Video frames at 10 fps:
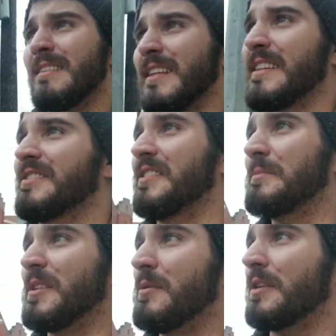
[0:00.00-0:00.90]
actually
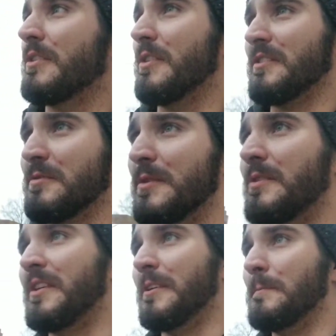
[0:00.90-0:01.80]
am going to walk across the
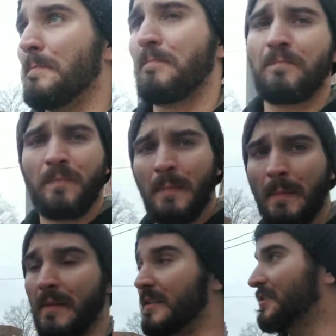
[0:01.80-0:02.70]
road here
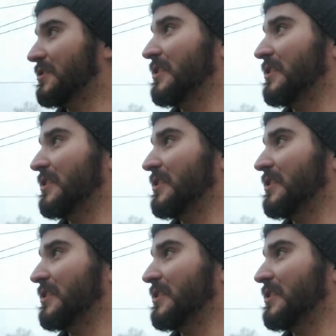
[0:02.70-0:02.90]
and